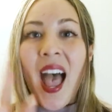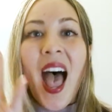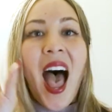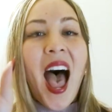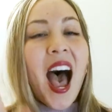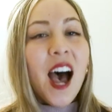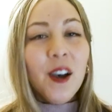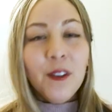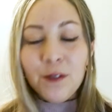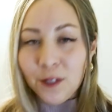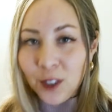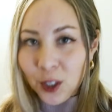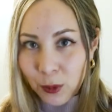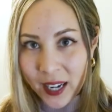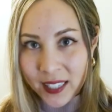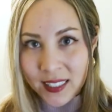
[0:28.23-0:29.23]

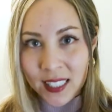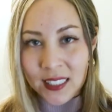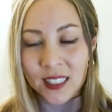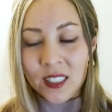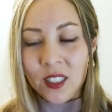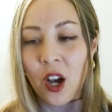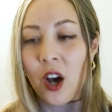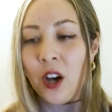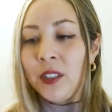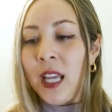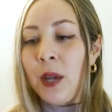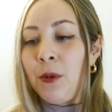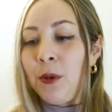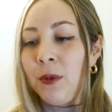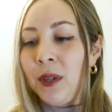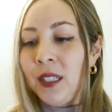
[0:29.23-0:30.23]
After wine tasting all day,
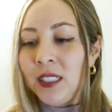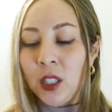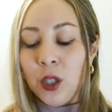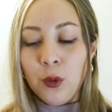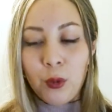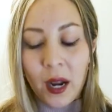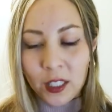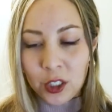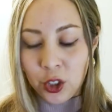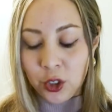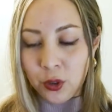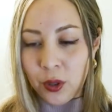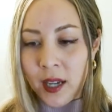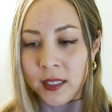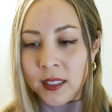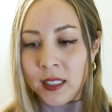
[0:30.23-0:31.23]
we went to a
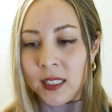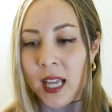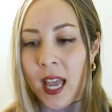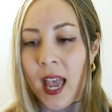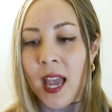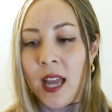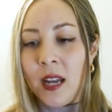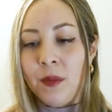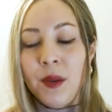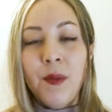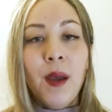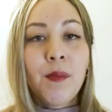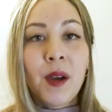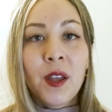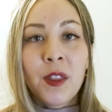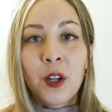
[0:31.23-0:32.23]
restaurant and me and my
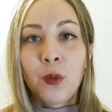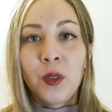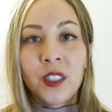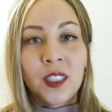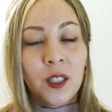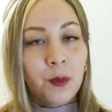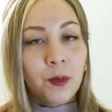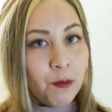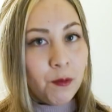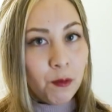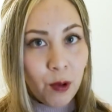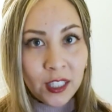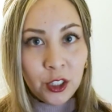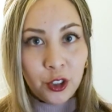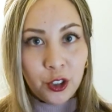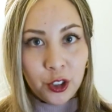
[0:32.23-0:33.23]
mother went to the
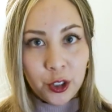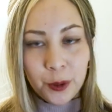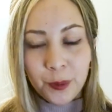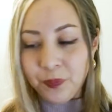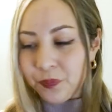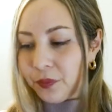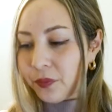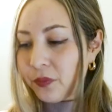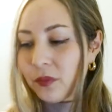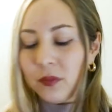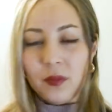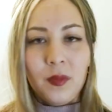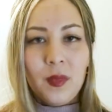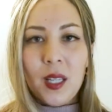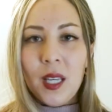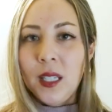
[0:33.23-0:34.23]
restroom
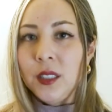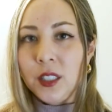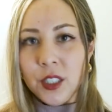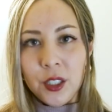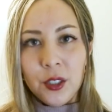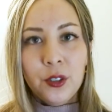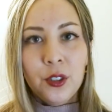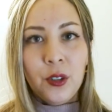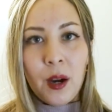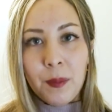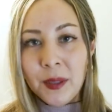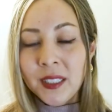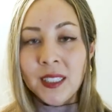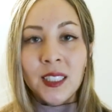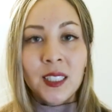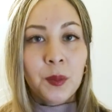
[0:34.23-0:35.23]
to do our
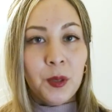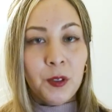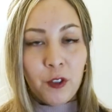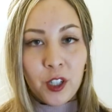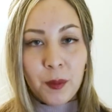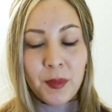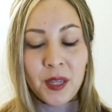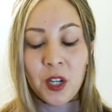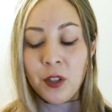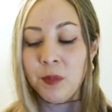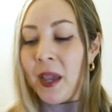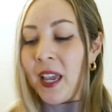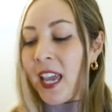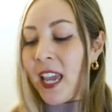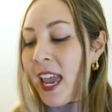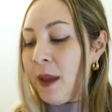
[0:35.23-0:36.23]
business before the meal
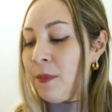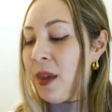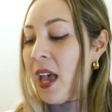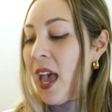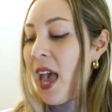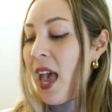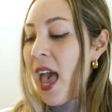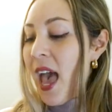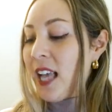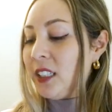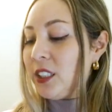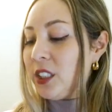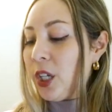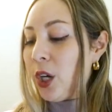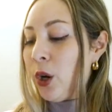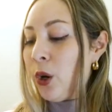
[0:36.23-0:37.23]
came. And
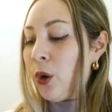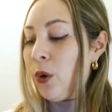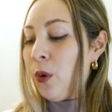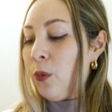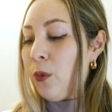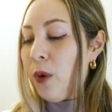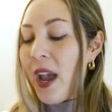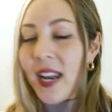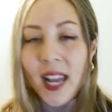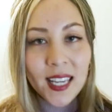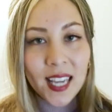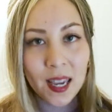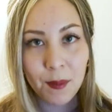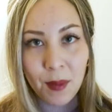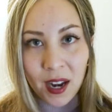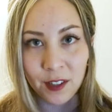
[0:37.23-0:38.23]
so when I
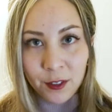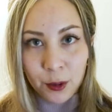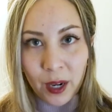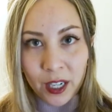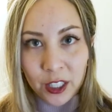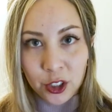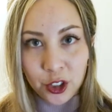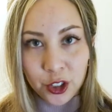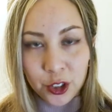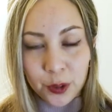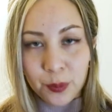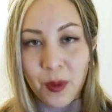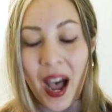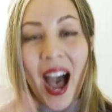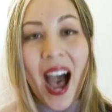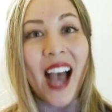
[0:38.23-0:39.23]
came out of the
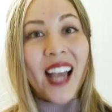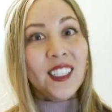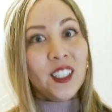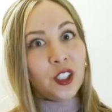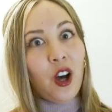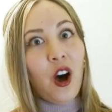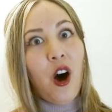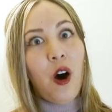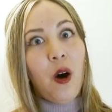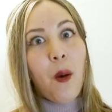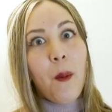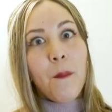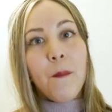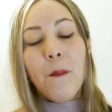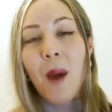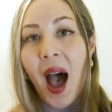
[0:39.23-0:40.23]
restroom, I saw
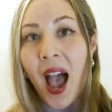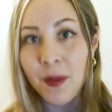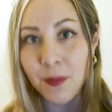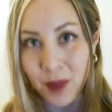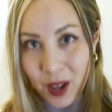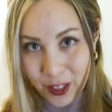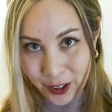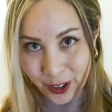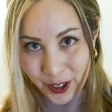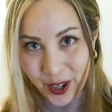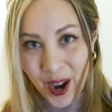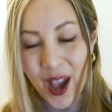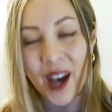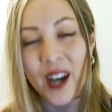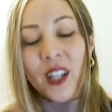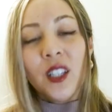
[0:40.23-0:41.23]
my mother
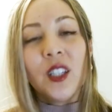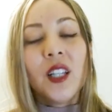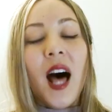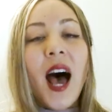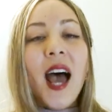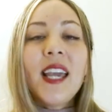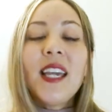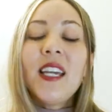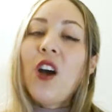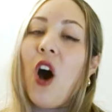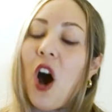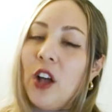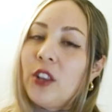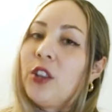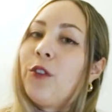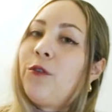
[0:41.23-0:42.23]
lying
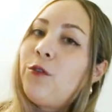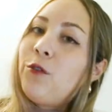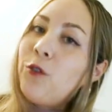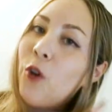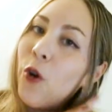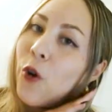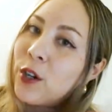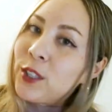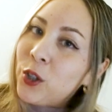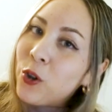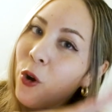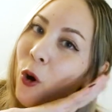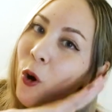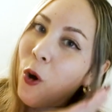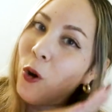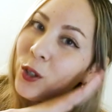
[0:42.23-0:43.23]
on the floor, the
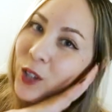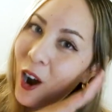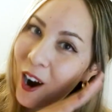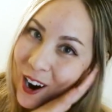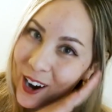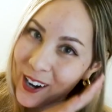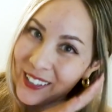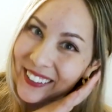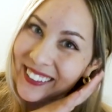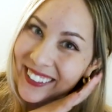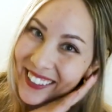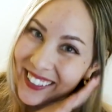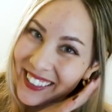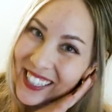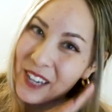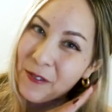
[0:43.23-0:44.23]
cold, hard,
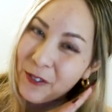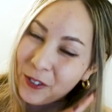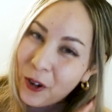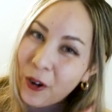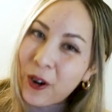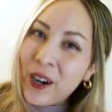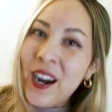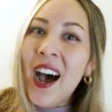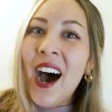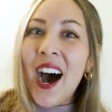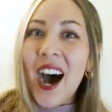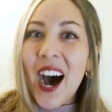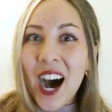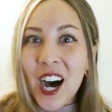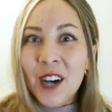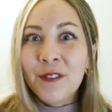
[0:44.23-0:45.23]
dirty floor
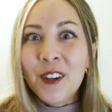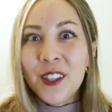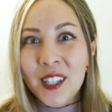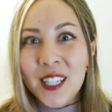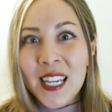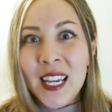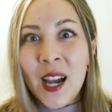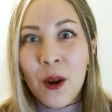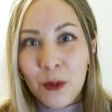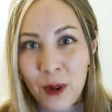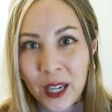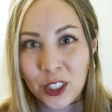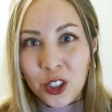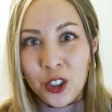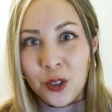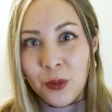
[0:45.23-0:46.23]
of the
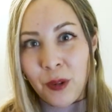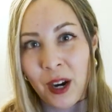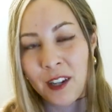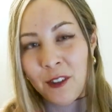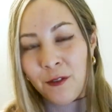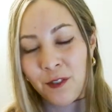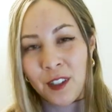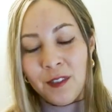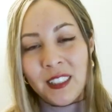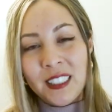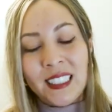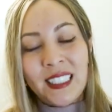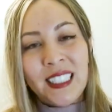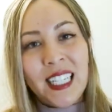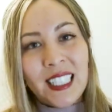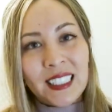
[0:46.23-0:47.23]
restroom right in front of the
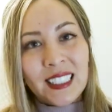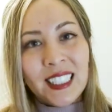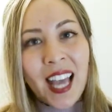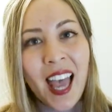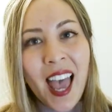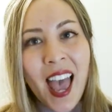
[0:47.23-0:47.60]
sinks.